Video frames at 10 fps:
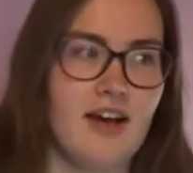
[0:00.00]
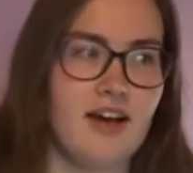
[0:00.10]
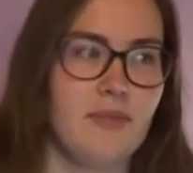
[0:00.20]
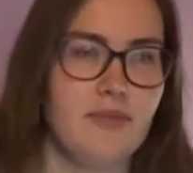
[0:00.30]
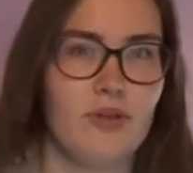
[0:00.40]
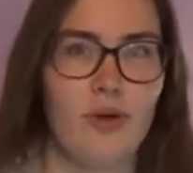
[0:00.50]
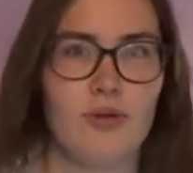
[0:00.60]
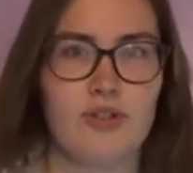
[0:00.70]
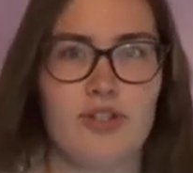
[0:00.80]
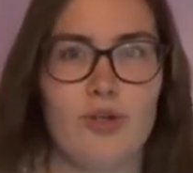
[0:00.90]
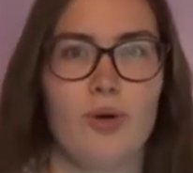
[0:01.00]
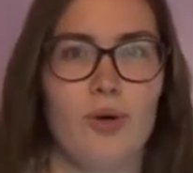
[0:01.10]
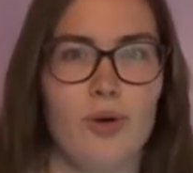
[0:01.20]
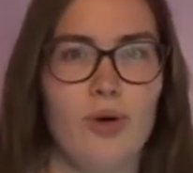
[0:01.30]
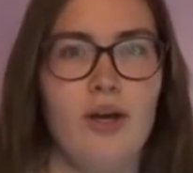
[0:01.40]
I am not
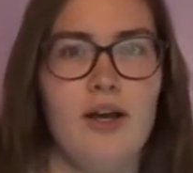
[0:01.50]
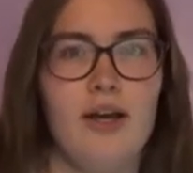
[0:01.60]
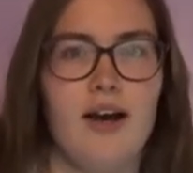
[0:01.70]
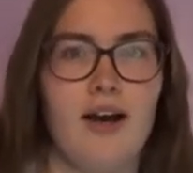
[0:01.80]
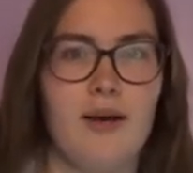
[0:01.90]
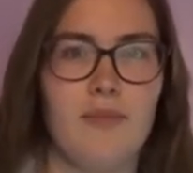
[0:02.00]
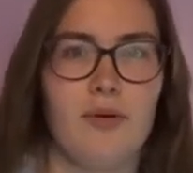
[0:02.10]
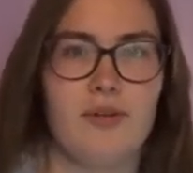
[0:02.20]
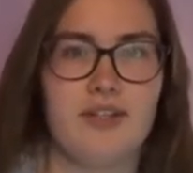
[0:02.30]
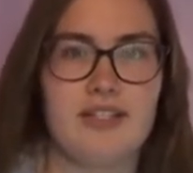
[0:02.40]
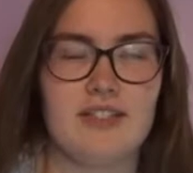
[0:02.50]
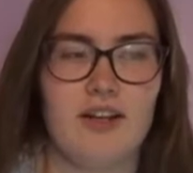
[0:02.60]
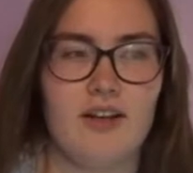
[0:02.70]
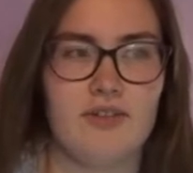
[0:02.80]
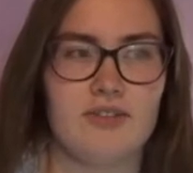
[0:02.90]
sure. I bought these a
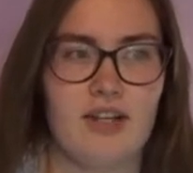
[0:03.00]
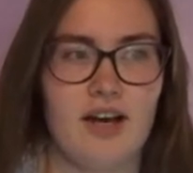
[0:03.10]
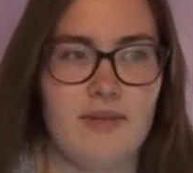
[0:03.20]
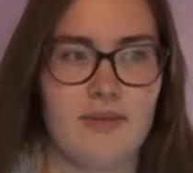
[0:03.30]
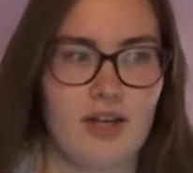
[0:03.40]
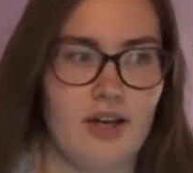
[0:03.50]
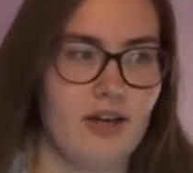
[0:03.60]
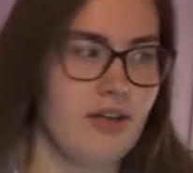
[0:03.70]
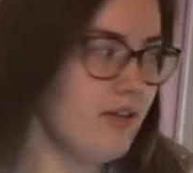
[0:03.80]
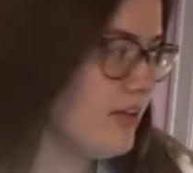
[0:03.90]
long time ago.